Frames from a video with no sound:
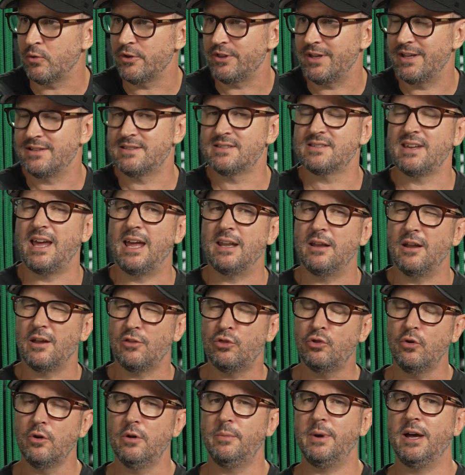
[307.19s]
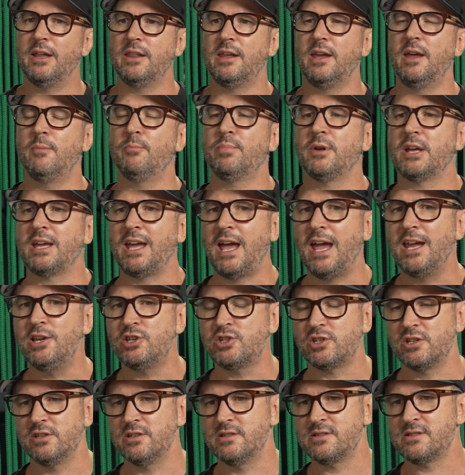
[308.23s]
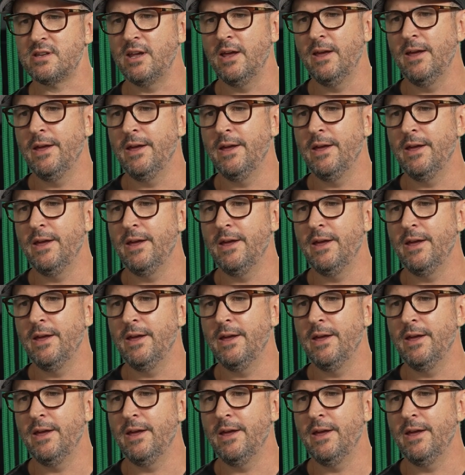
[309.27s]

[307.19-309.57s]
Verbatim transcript: what they'd said, and I thought about the implications.